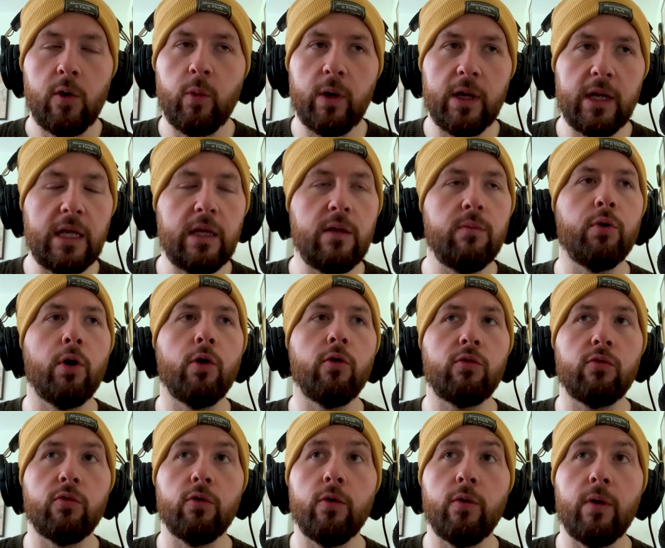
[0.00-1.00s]
when he
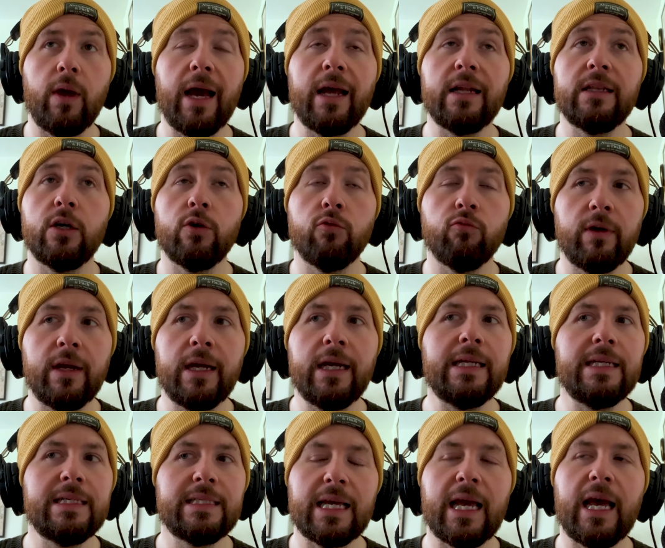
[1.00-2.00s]
broke through, and that
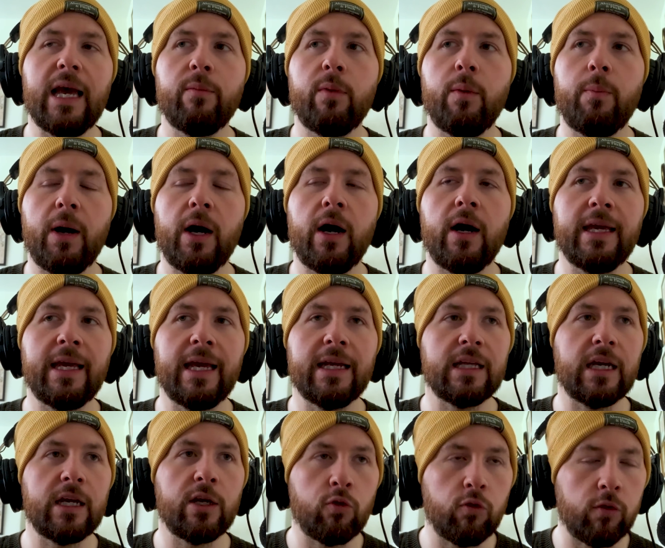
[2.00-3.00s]
really set him apart. He had
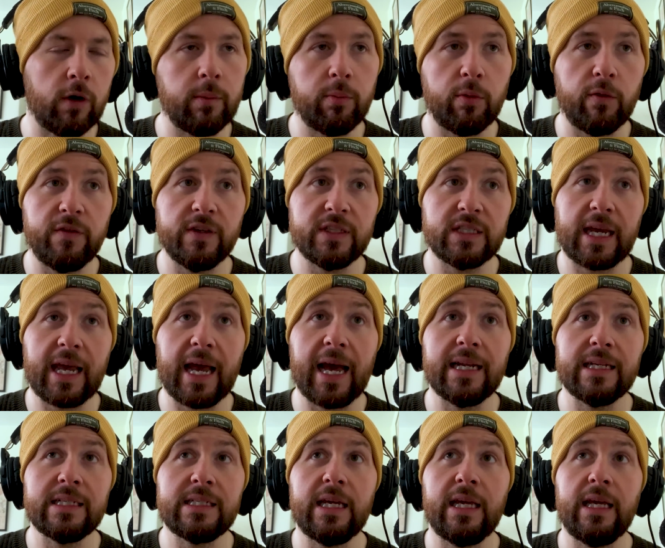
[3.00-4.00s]
that incredible
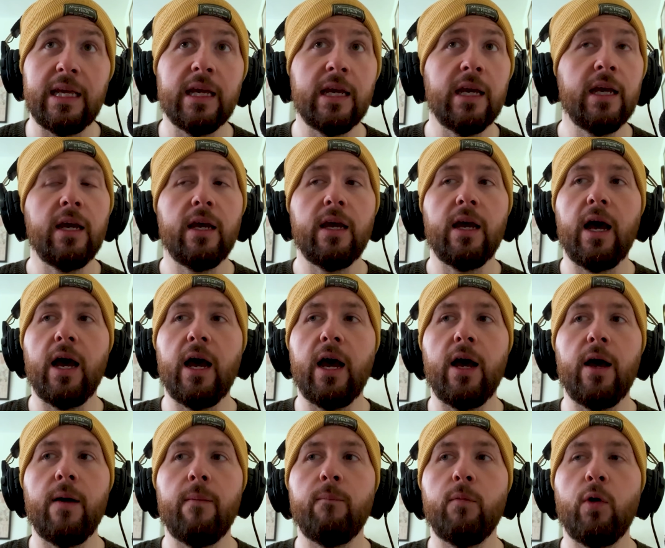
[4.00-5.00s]
physicality.
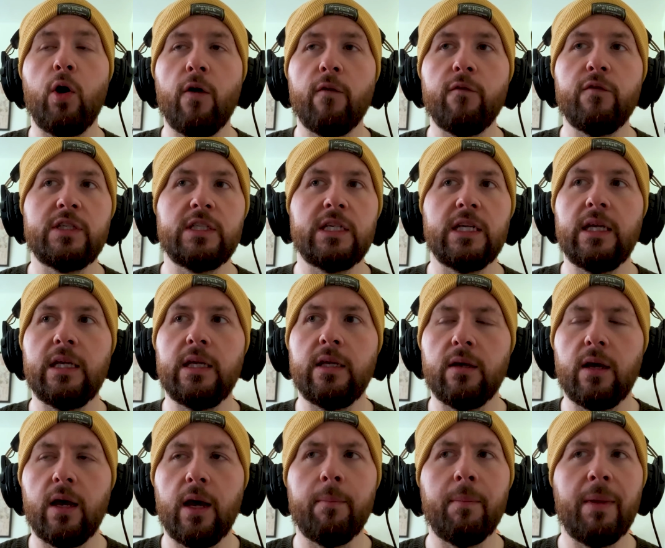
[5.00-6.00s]
Obviously
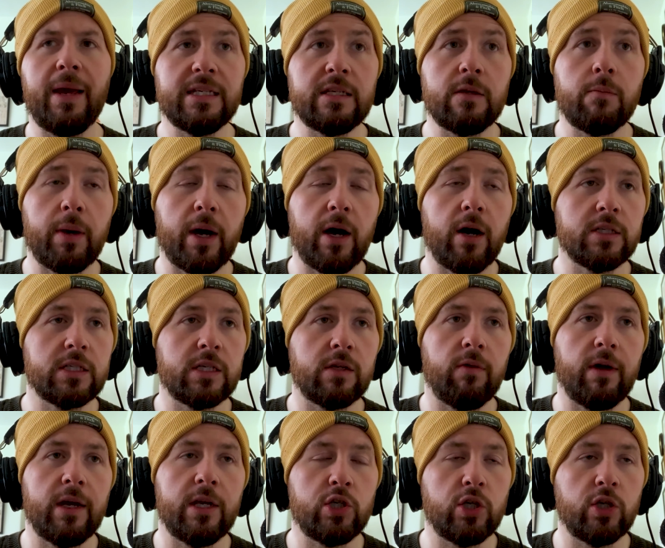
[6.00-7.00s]
amazing passing
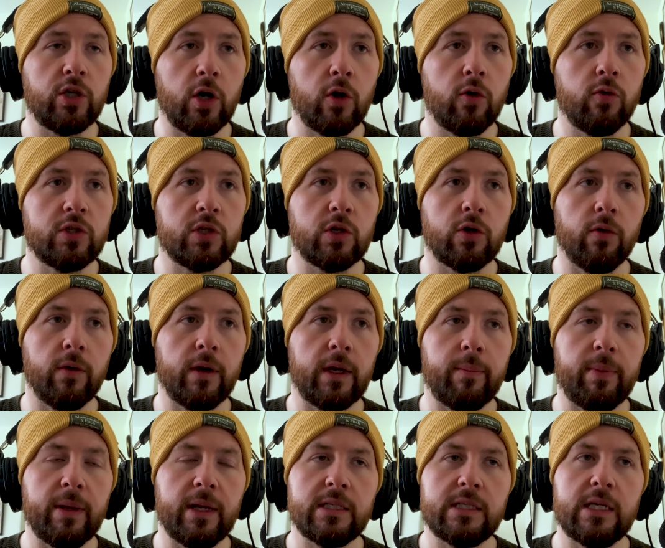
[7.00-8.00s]
range and goal scoring
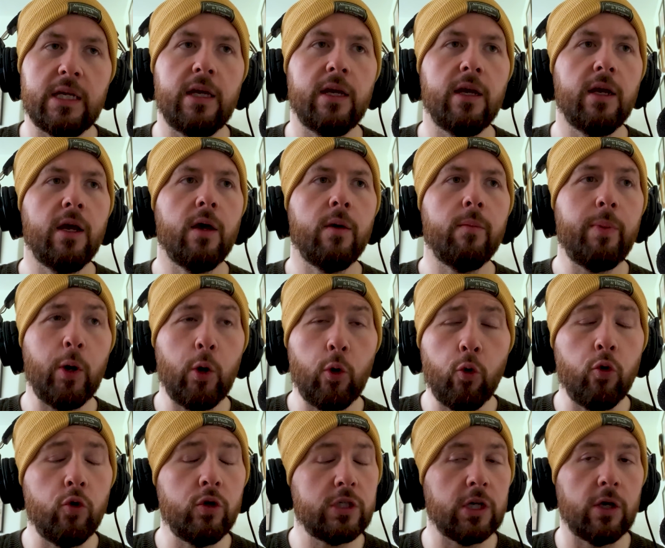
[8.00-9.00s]
ability, but
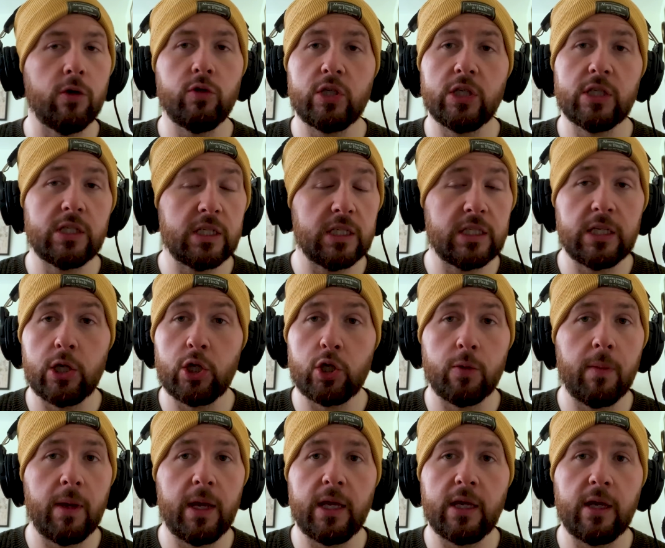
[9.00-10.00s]
also just
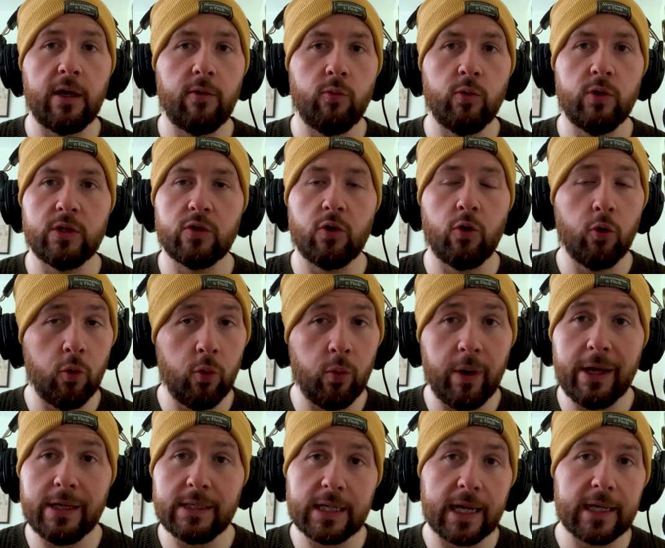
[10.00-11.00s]
decision making was always